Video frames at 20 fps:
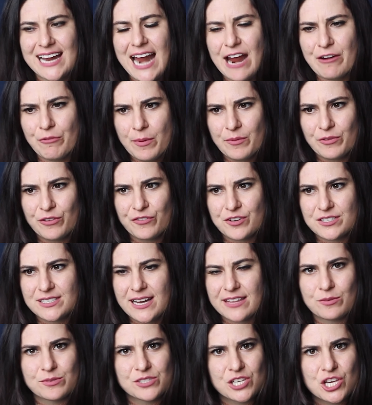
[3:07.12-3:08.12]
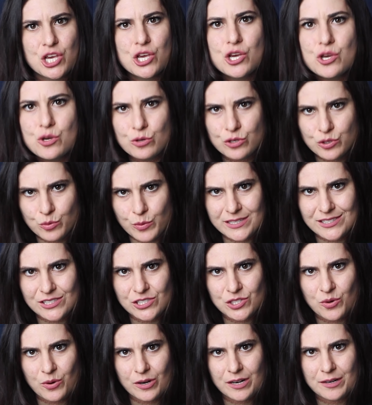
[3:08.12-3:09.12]
I remember the first night there was a huge
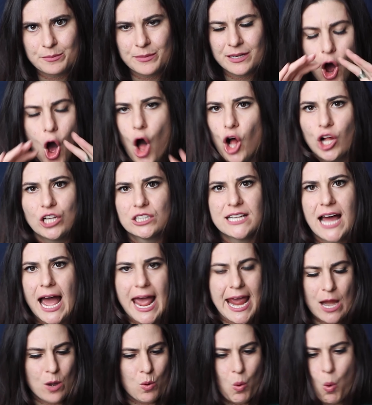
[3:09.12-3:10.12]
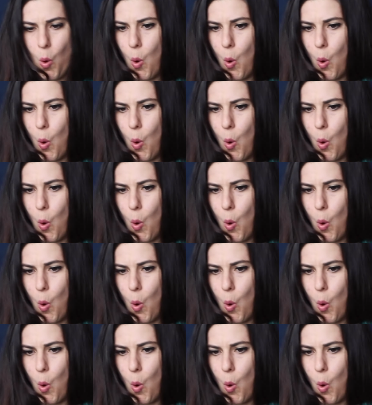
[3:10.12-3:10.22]
windstorm all night.